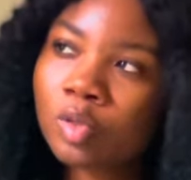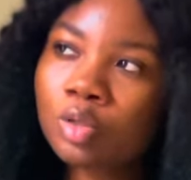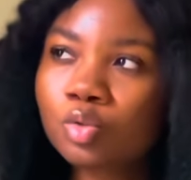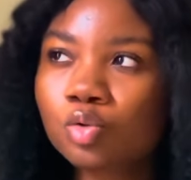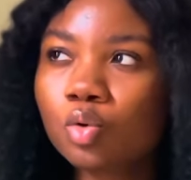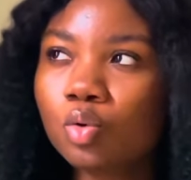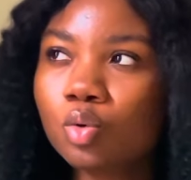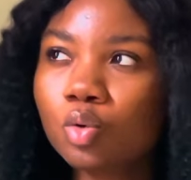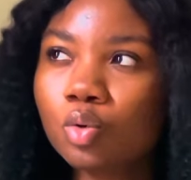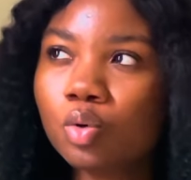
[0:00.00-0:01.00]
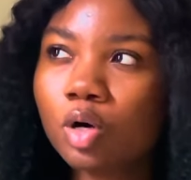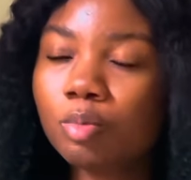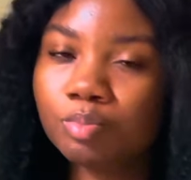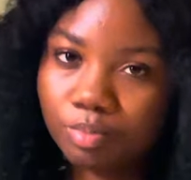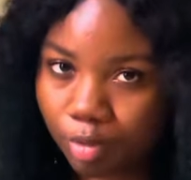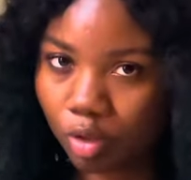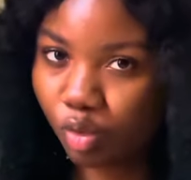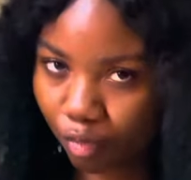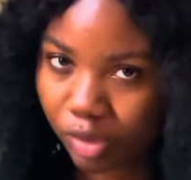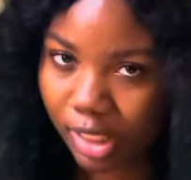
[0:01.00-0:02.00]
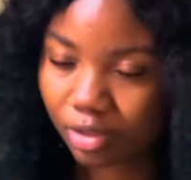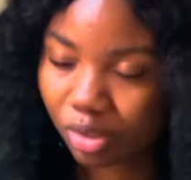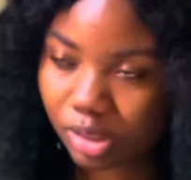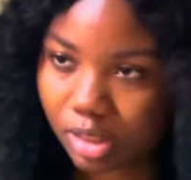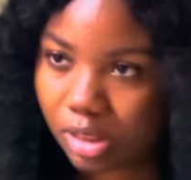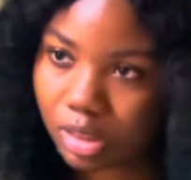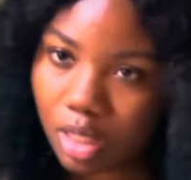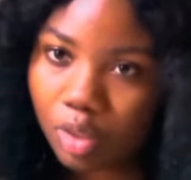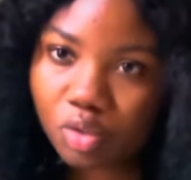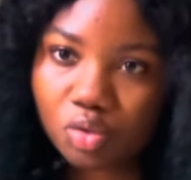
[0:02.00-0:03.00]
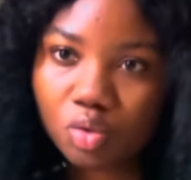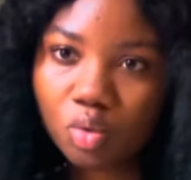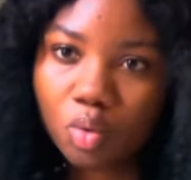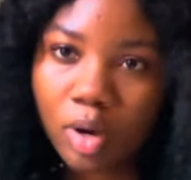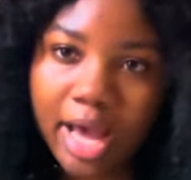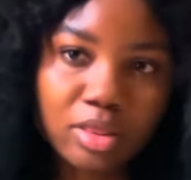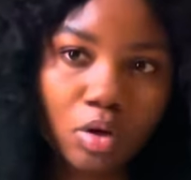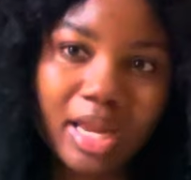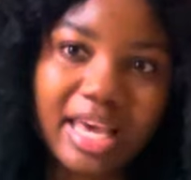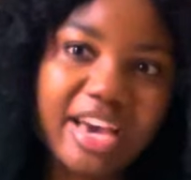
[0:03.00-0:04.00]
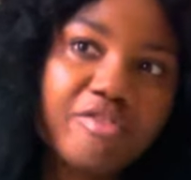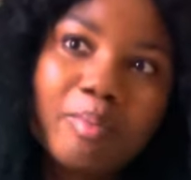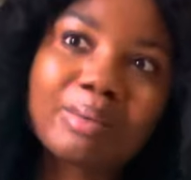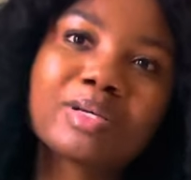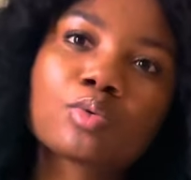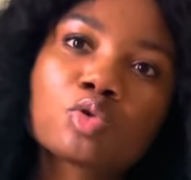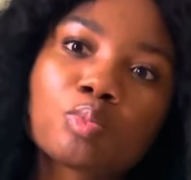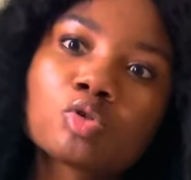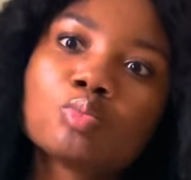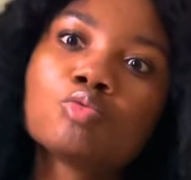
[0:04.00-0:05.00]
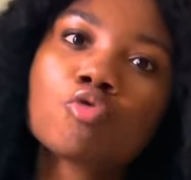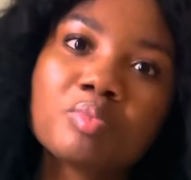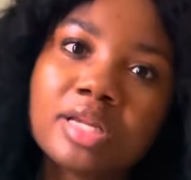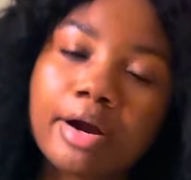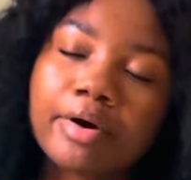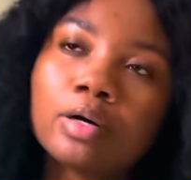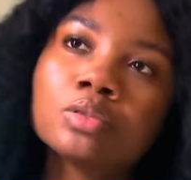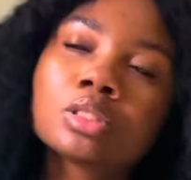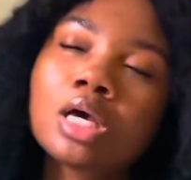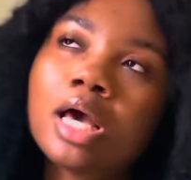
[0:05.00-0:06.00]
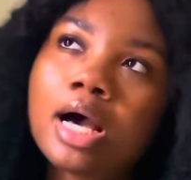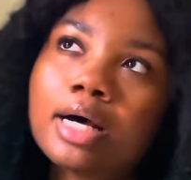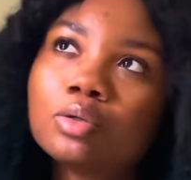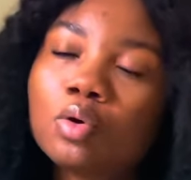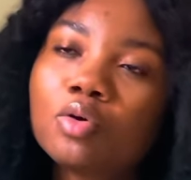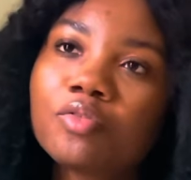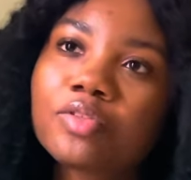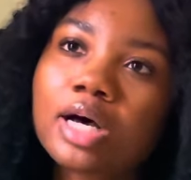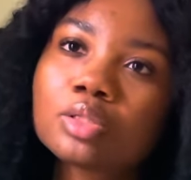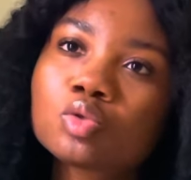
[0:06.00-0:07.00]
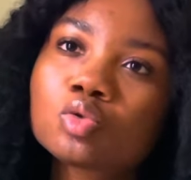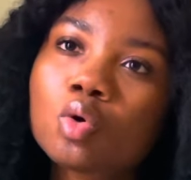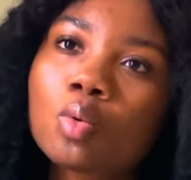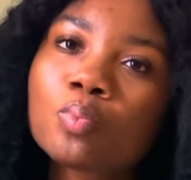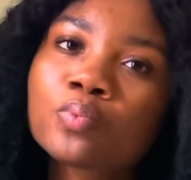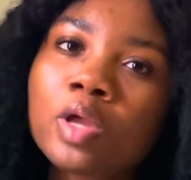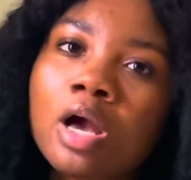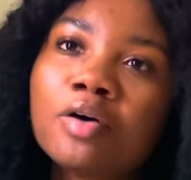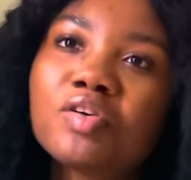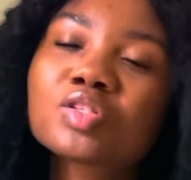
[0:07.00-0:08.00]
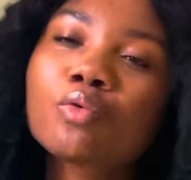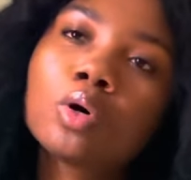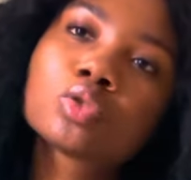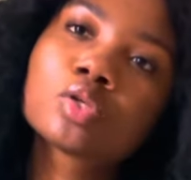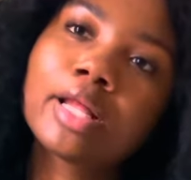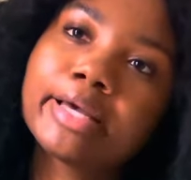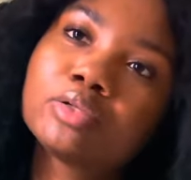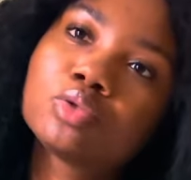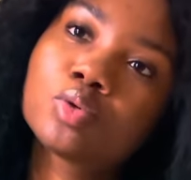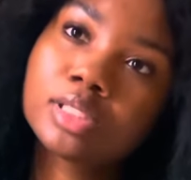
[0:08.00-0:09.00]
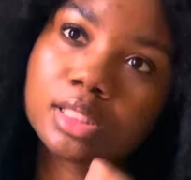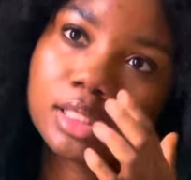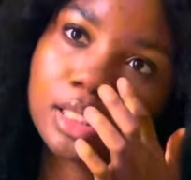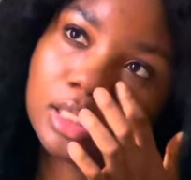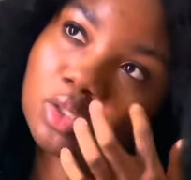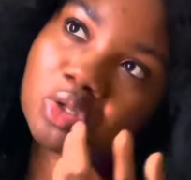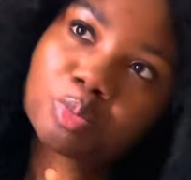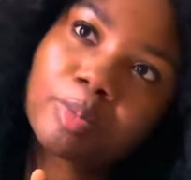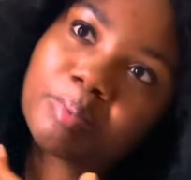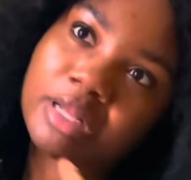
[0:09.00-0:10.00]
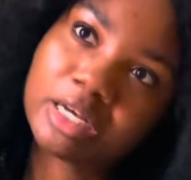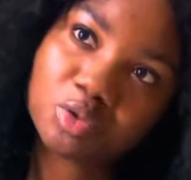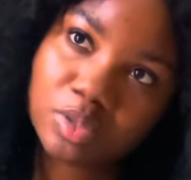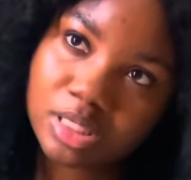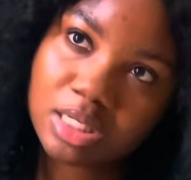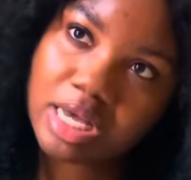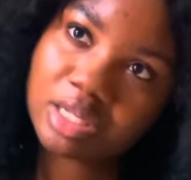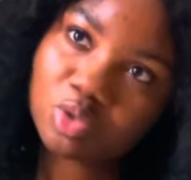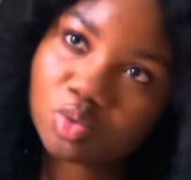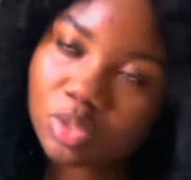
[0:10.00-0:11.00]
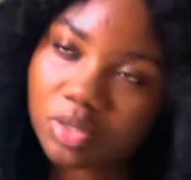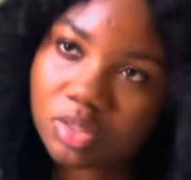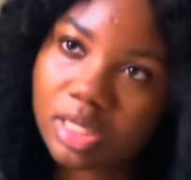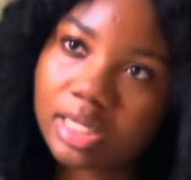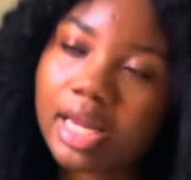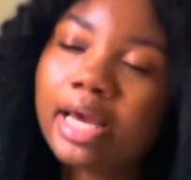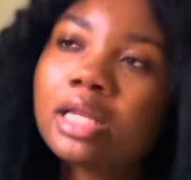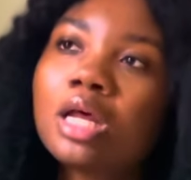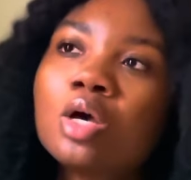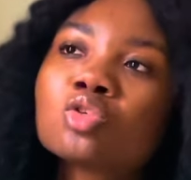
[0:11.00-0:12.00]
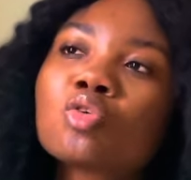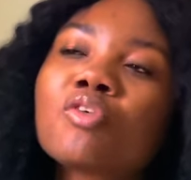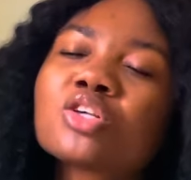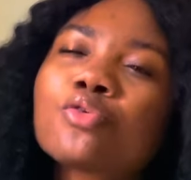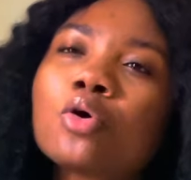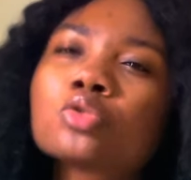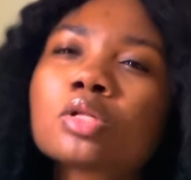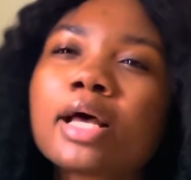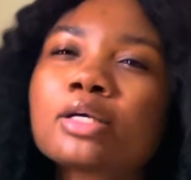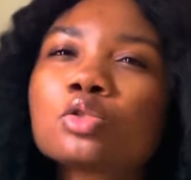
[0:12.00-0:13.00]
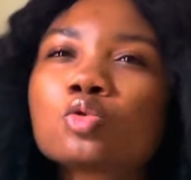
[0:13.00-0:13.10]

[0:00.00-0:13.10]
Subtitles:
So, because of what I just said. So, I thought like every mad person was supposed to be roaming around and all of that. So, fast forward to like 20, this was probably like 2010, 2009. So, fast forward to like